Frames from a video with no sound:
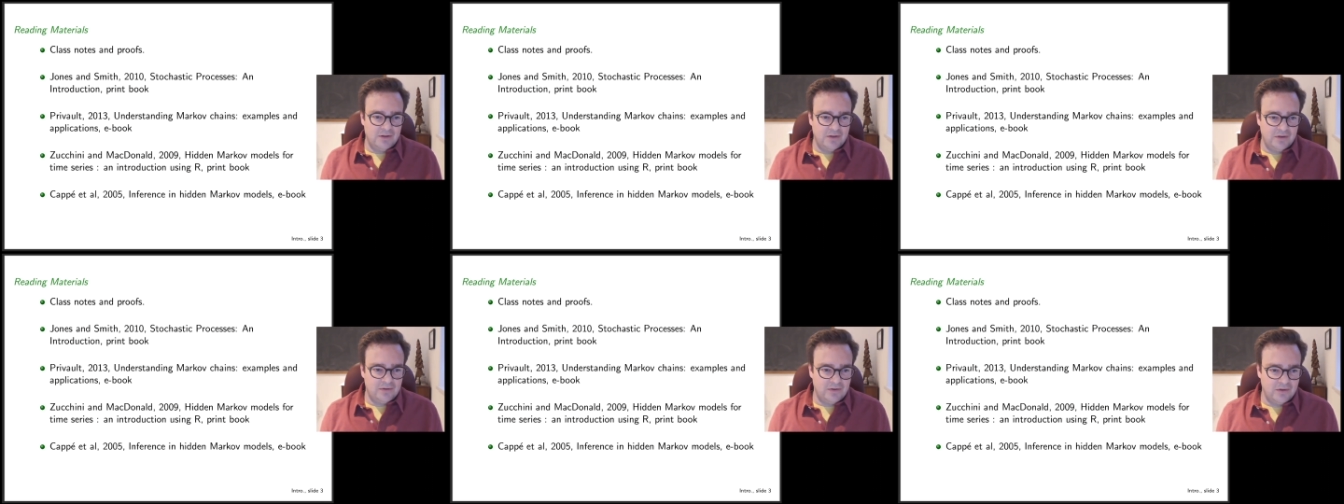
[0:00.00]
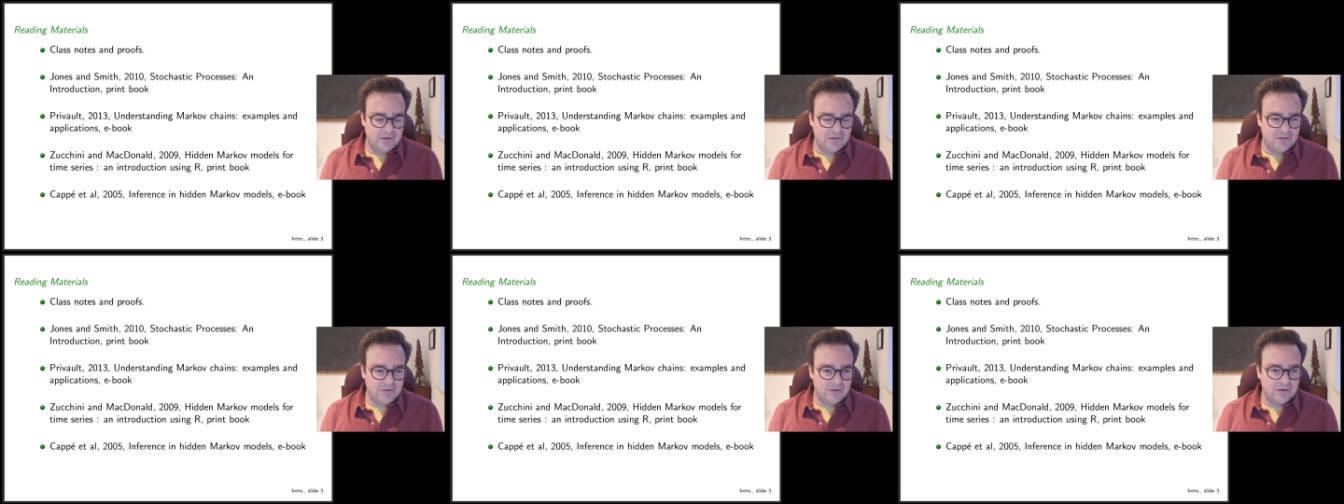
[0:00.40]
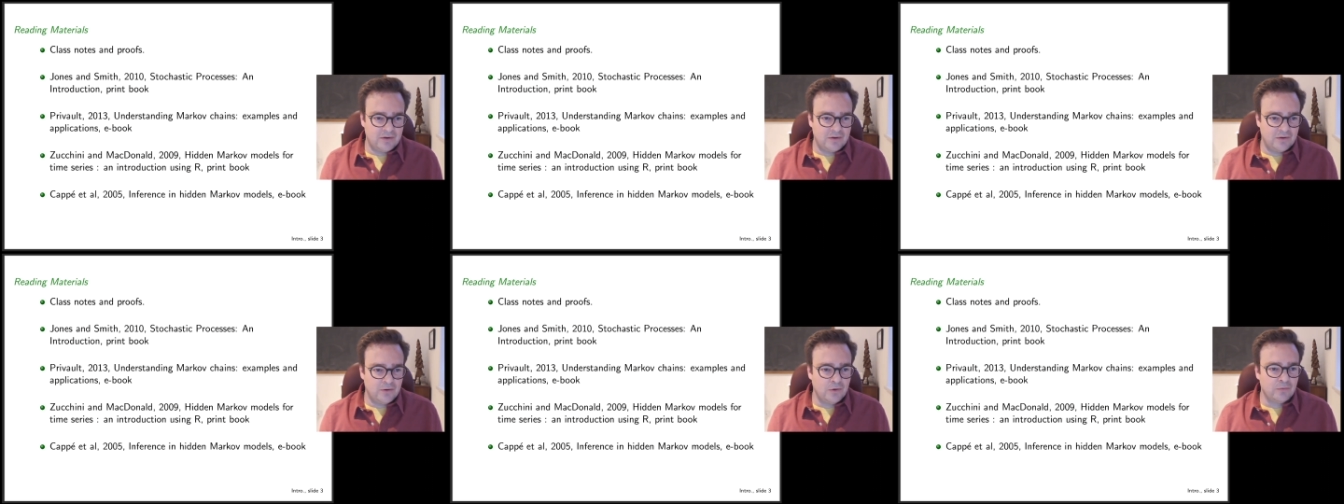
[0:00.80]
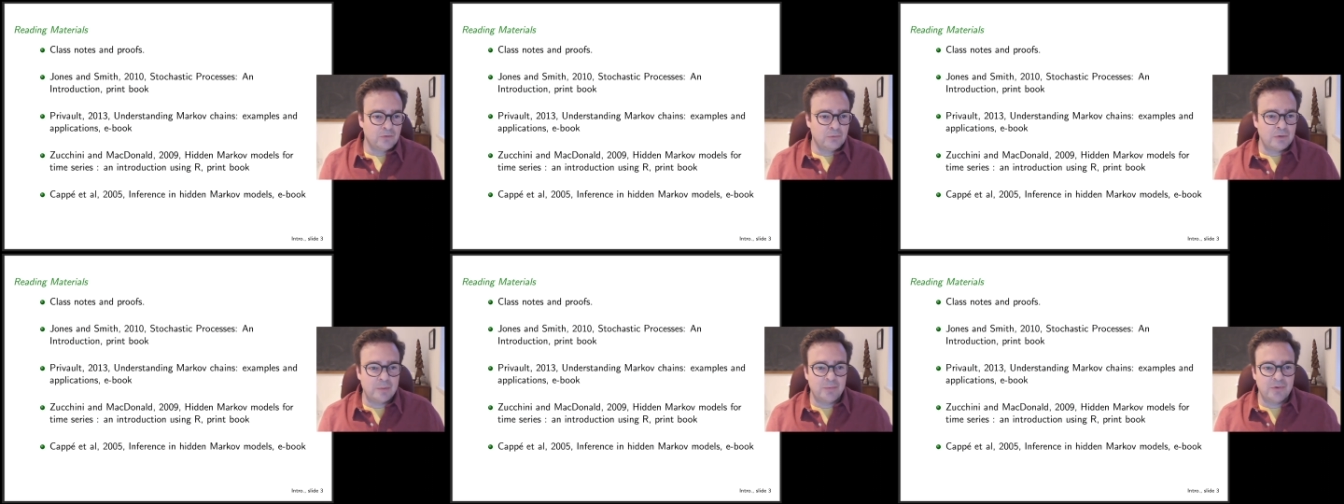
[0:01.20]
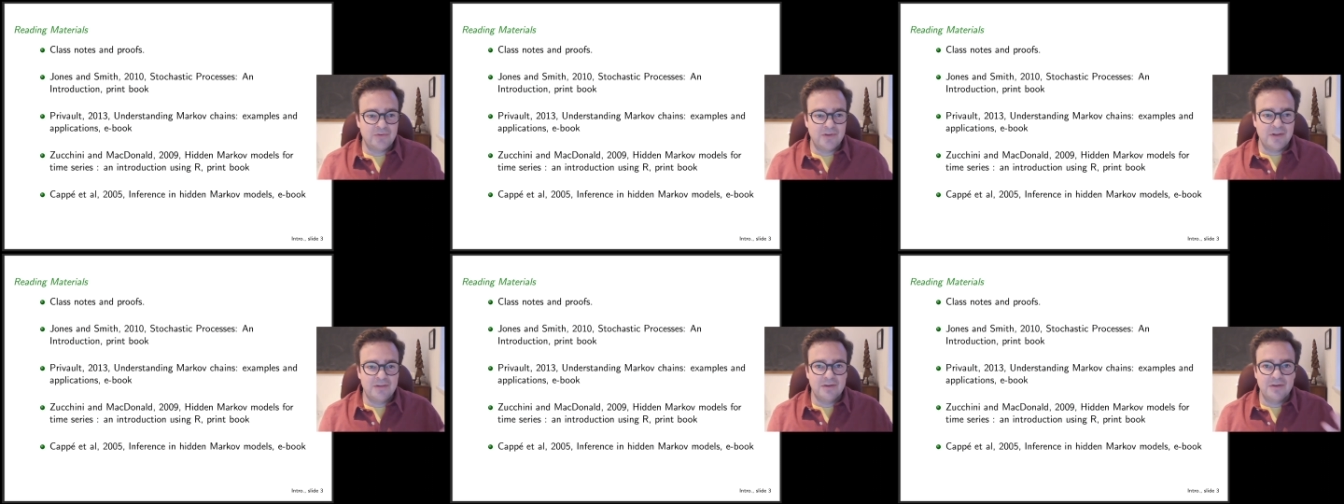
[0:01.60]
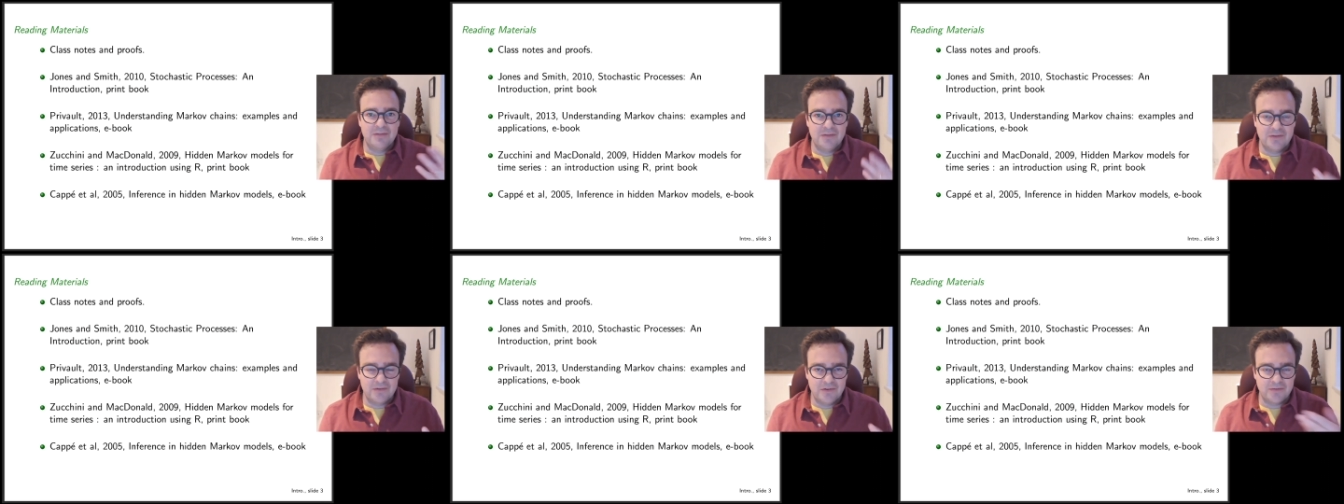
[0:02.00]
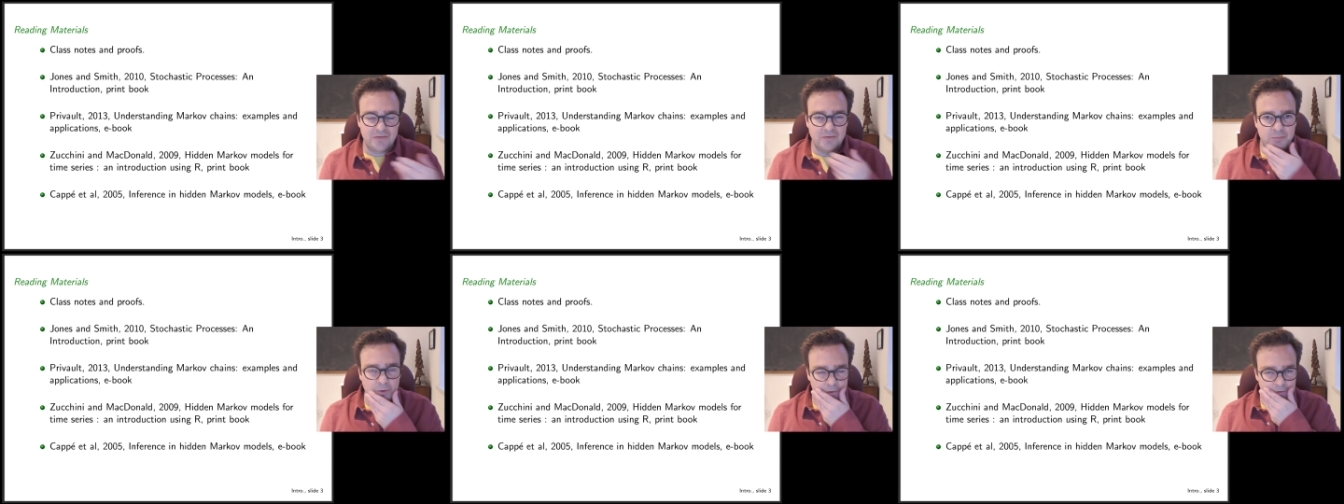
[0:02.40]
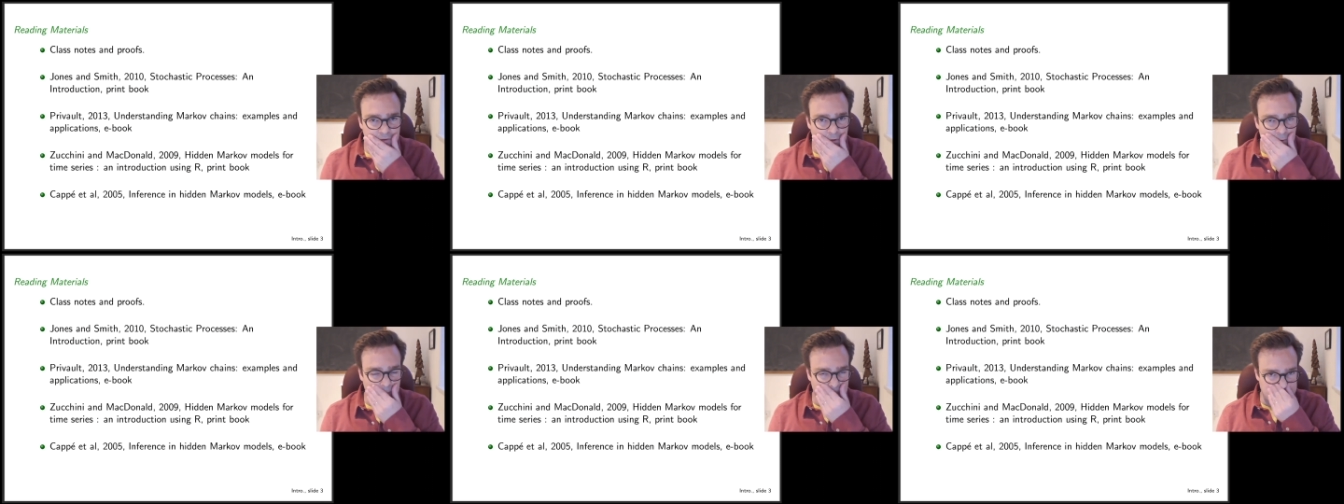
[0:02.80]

It, it's uh, overrepresented in this list of books here,